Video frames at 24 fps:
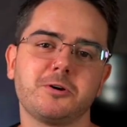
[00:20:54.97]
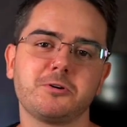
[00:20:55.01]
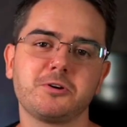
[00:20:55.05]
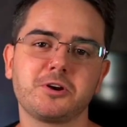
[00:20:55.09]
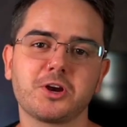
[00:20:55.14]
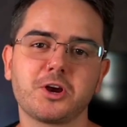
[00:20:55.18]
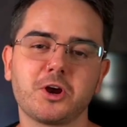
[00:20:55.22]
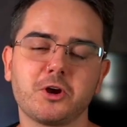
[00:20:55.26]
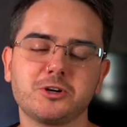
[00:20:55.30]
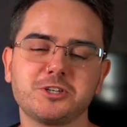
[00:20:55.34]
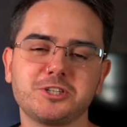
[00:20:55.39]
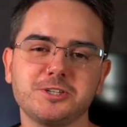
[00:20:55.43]
I would
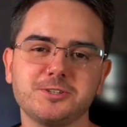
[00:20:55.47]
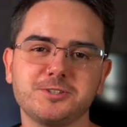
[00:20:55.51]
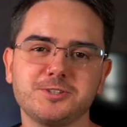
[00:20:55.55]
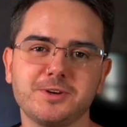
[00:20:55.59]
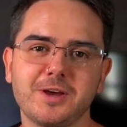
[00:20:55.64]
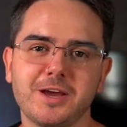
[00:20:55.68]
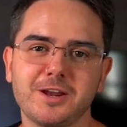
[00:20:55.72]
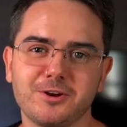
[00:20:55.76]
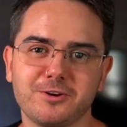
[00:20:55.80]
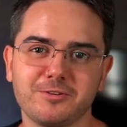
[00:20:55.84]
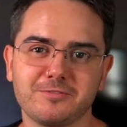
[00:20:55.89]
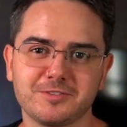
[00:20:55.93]
encourage you to
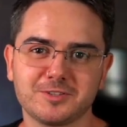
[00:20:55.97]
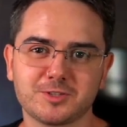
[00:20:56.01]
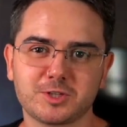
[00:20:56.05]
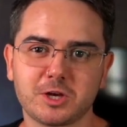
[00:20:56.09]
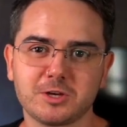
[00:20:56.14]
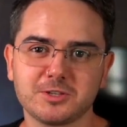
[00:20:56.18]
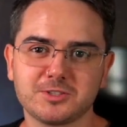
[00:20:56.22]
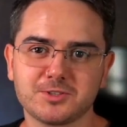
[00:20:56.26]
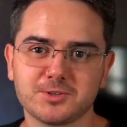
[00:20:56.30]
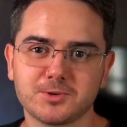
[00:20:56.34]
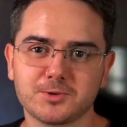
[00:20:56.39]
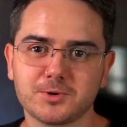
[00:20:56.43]
head over to
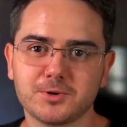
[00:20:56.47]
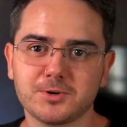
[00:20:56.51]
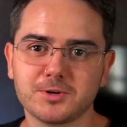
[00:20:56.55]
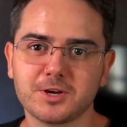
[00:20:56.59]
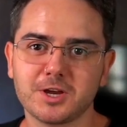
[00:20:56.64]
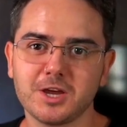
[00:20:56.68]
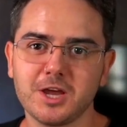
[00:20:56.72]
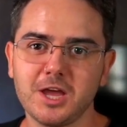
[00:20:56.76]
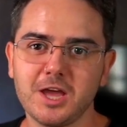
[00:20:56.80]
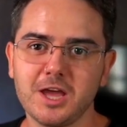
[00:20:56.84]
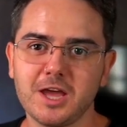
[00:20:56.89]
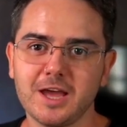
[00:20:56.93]
ghost.org